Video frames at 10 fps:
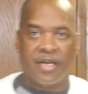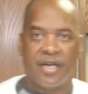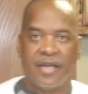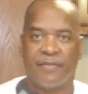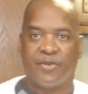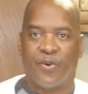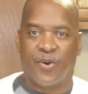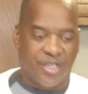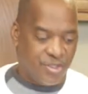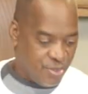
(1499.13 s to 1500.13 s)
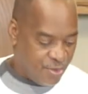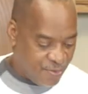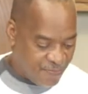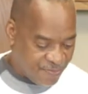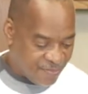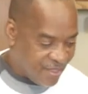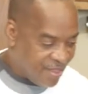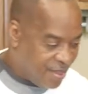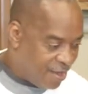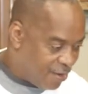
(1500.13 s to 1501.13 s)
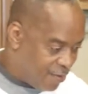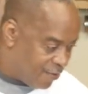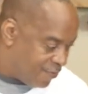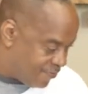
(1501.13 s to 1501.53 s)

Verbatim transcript: I'm going to, oh,